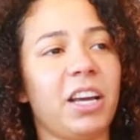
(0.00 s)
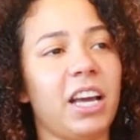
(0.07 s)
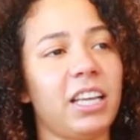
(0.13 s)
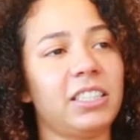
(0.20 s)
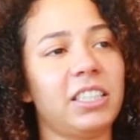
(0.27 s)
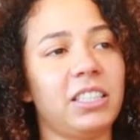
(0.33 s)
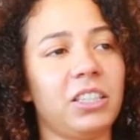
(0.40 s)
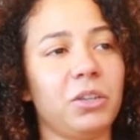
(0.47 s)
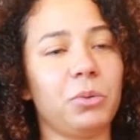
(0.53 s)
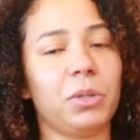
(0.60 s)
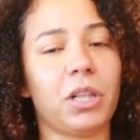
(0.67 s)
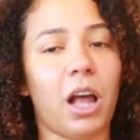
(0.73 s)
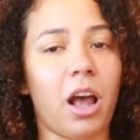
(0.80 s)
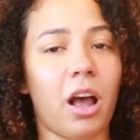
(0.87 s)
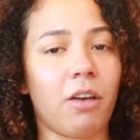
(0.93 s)
has to deal
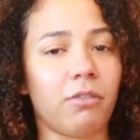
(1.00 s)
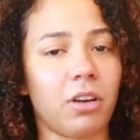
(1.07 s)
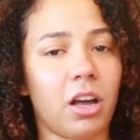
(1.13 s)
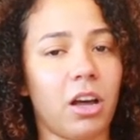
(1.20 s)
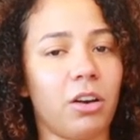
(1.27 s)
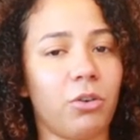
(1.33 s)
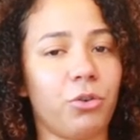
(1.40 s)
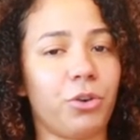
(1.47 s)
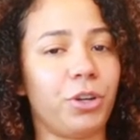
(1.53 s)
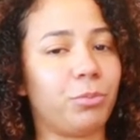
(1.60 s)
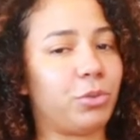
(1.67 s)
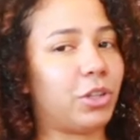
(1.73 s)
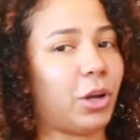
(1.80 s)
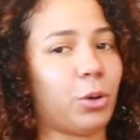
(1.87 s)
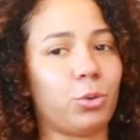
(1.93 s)
with that avocado cream
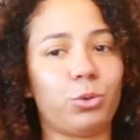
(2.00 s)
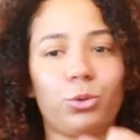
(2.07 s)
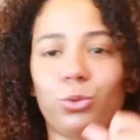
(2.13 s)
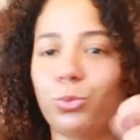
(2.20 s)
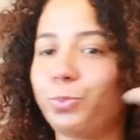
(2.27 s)
sauce.